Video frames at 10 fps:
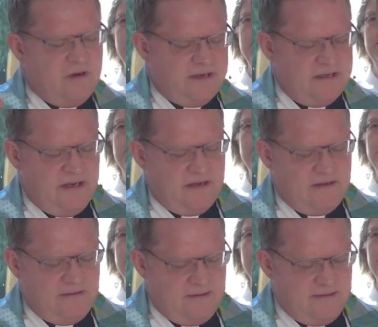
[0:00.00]
in?
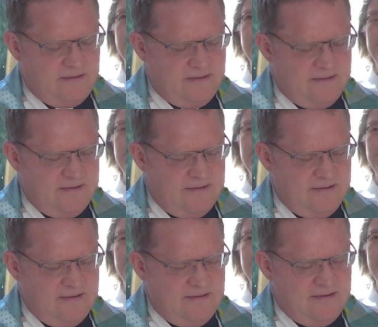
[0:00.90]

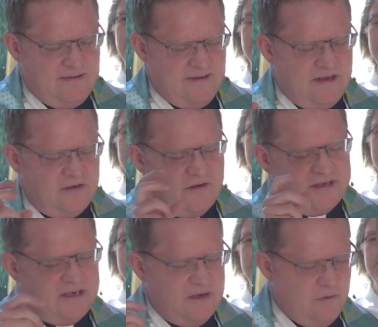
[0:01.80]
Are you going to trust
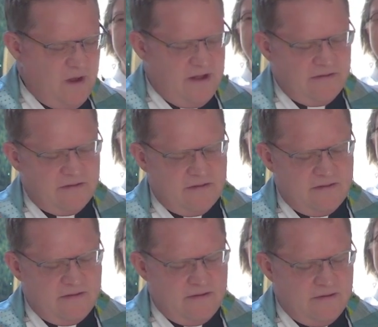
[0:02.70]
in your wealth?
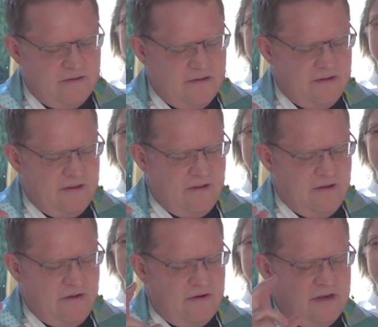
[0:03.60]

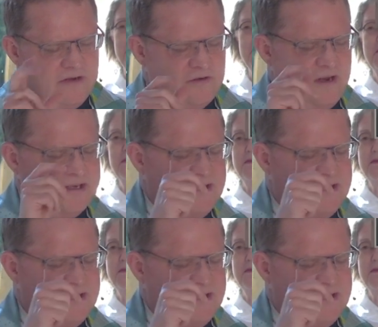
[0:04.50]
Or are you going to trust in the